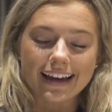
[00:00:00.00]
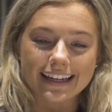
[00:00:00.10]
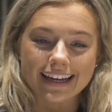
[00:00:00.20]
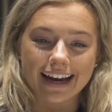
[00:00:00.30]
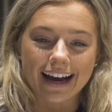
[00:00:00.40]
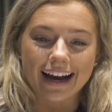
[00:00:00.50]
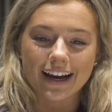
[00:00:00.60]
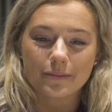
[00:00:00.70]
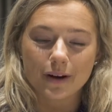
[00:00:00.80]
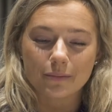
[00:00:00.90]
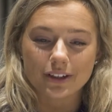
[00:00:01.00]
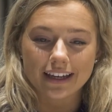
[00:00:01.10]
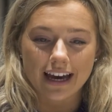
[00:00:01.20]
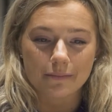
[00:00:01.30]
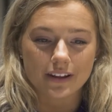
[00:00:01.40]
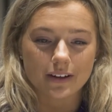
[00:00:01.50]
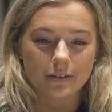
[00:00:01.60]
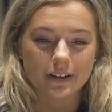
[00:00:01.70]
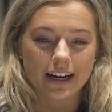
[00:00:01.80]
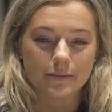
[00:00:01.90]
Yeah, I'm, I'm really happy that
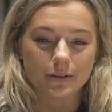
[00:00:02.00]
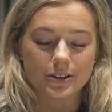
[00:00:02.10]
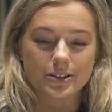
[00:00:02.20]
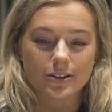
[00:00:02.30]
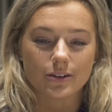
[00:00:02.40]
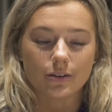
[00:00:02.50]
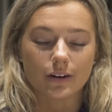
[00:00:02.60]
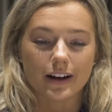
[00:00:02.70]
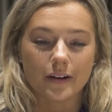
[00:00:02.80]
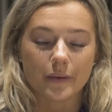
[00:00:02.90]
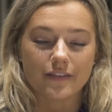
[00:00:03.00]
we're able to um,